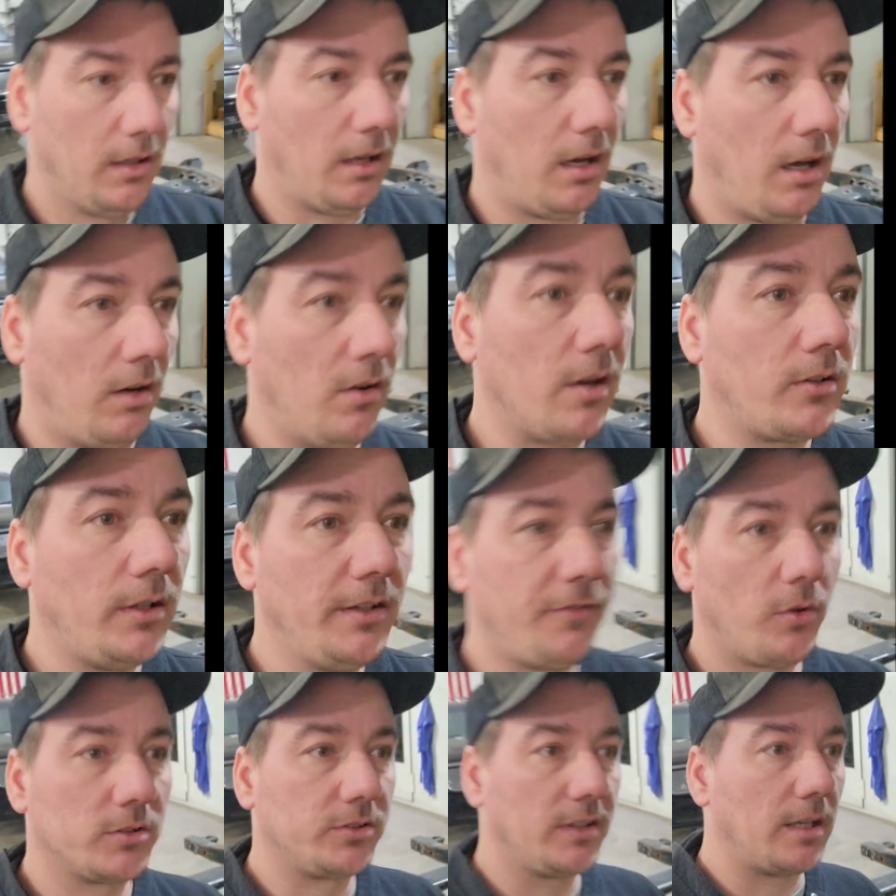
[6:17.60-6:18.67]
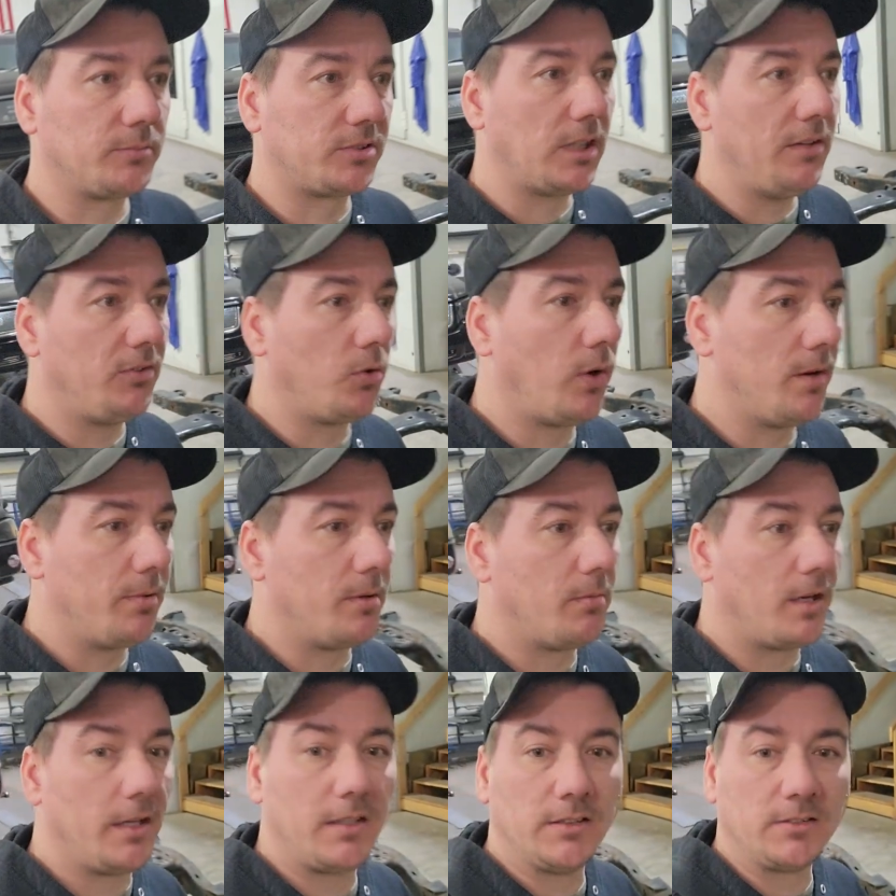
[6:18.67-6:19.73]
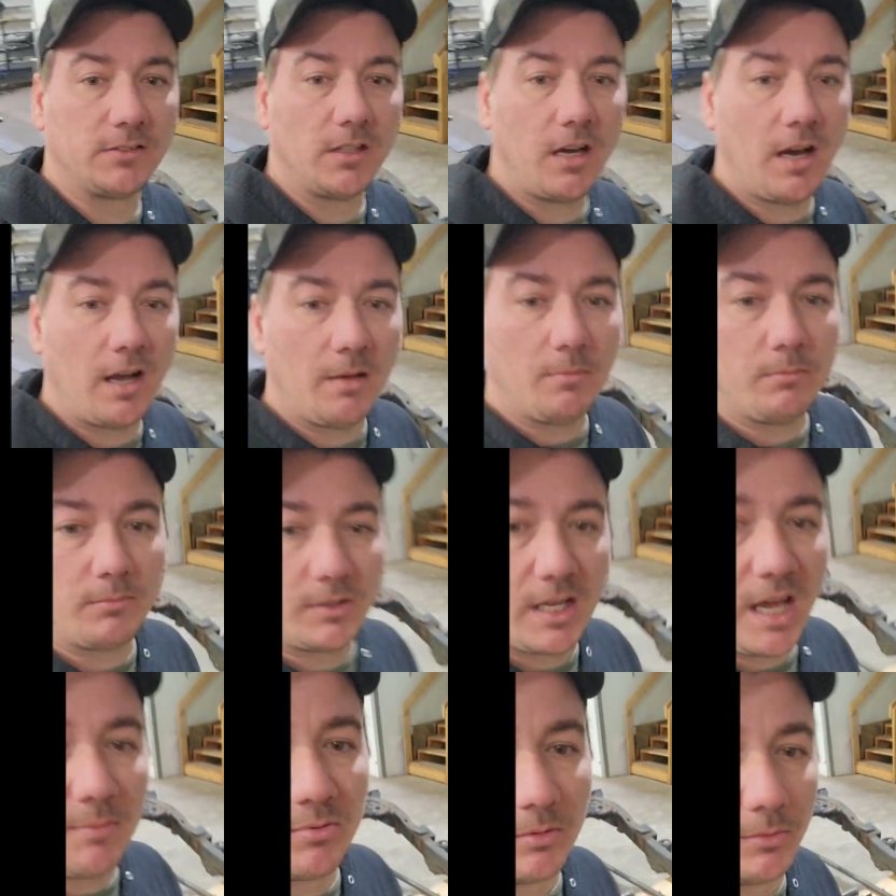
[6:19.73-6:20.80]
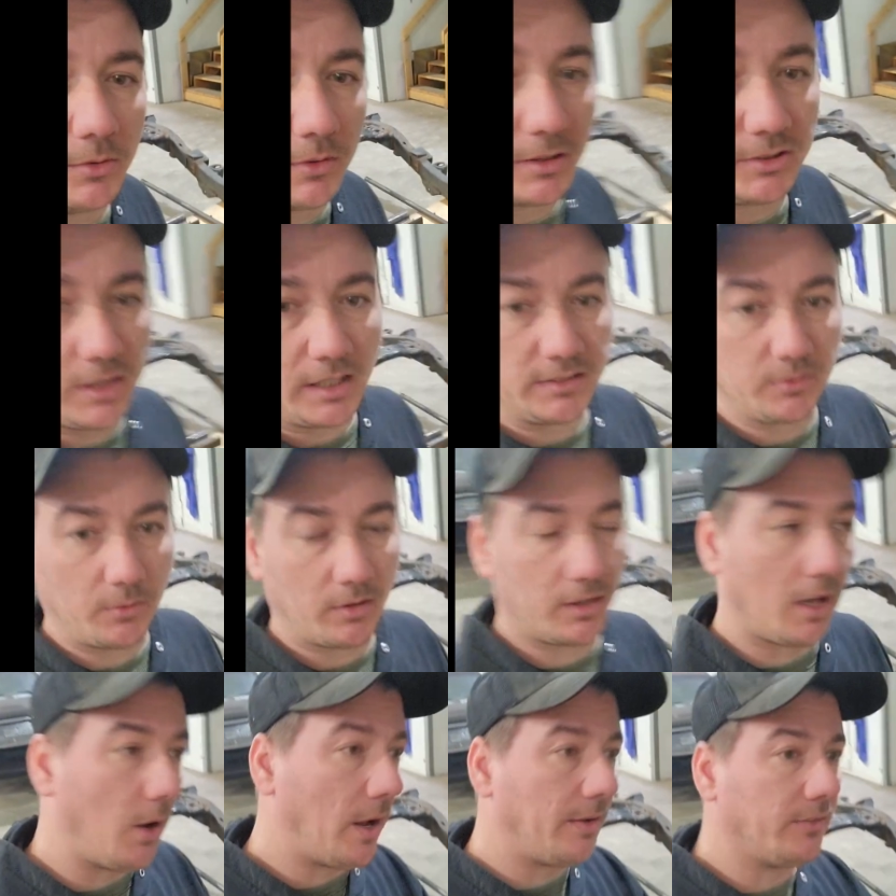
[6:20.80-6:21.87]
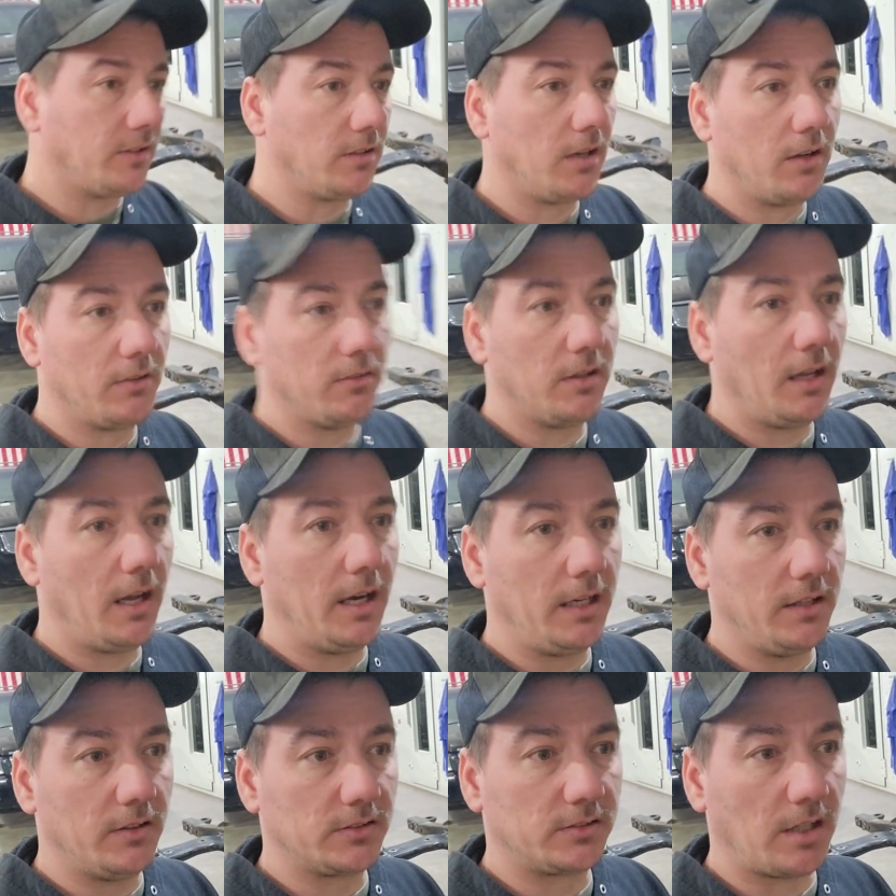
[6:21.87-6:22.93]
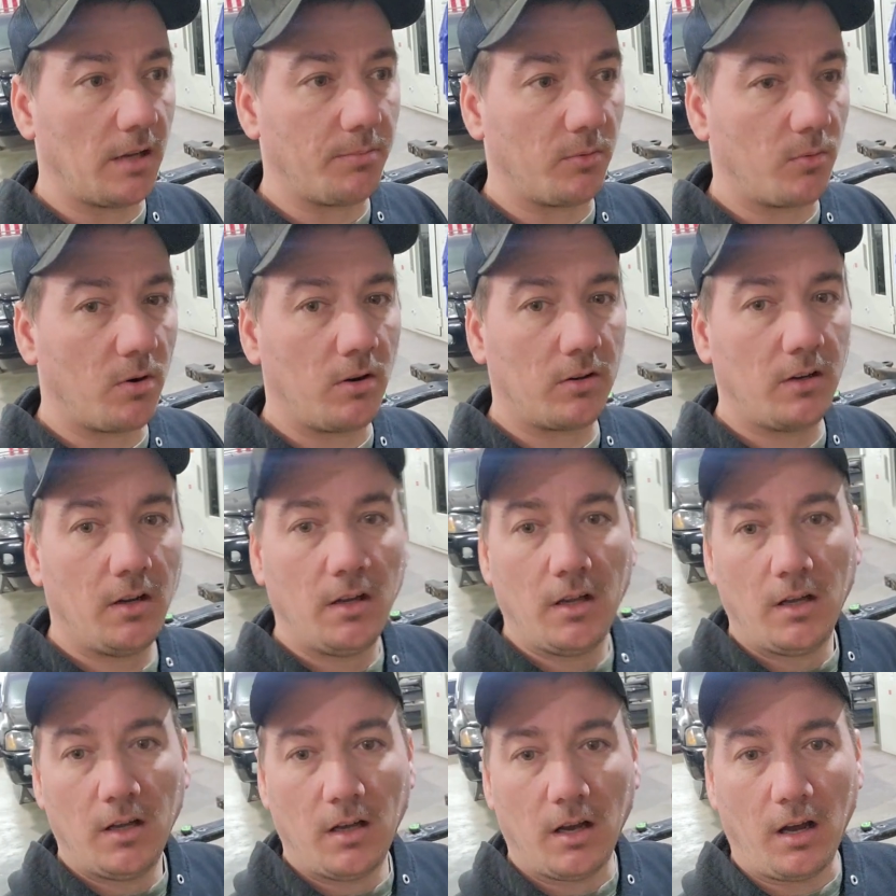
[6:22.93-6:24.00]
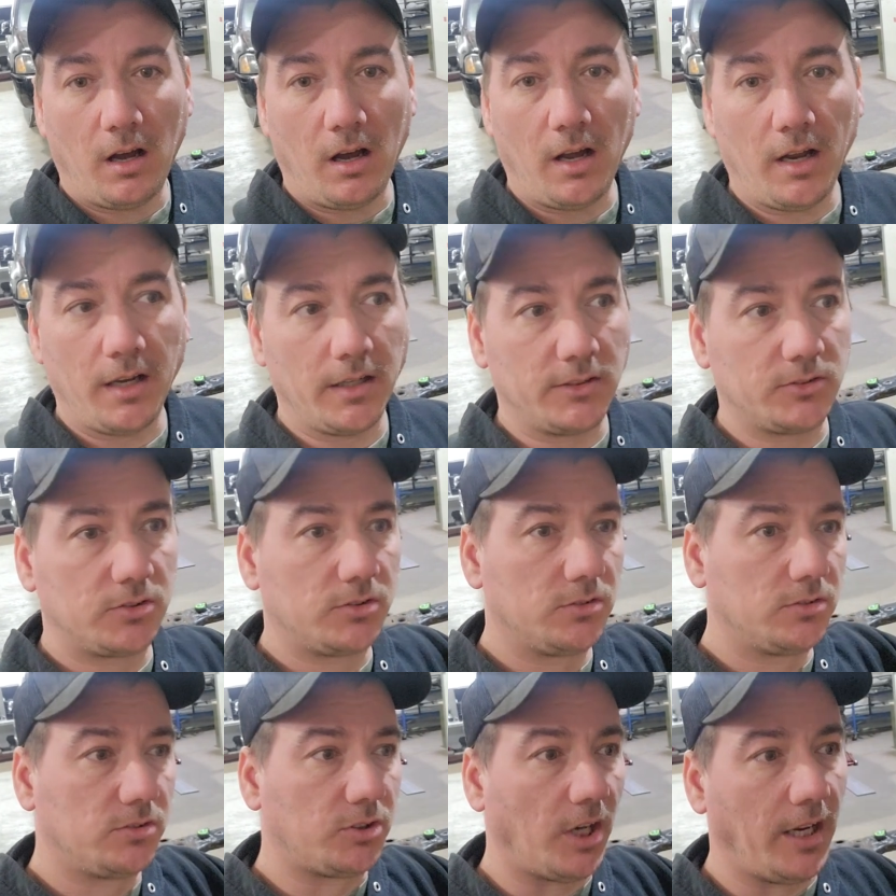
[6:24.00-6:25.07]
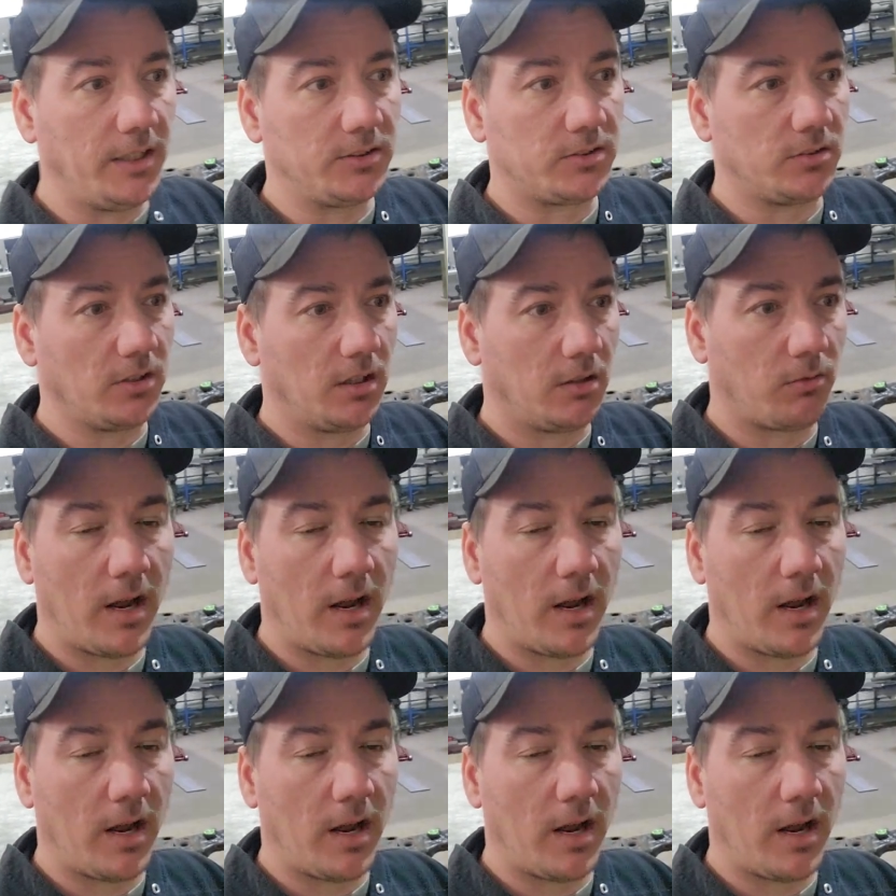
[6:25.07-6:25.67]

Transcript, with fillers: uh, luckily, fortunately, I'm saving quite a bit of money because I'm capable of doing the chassis work. Now, I haven't done any of this type of work. I changed uh,